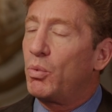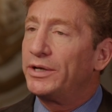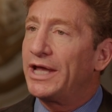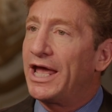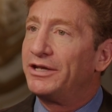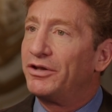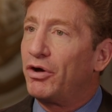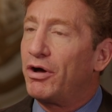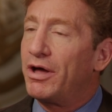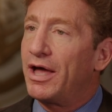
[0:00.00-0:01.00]
one hand
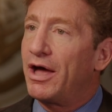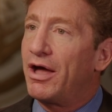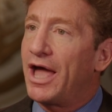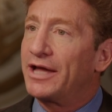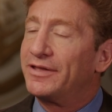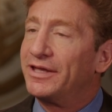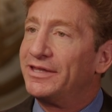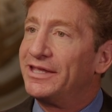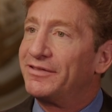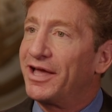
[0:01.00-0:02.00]
acting
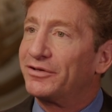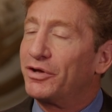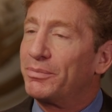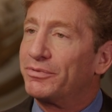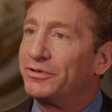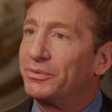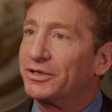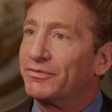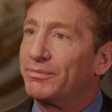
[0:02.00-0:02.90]
in the exact opposite direction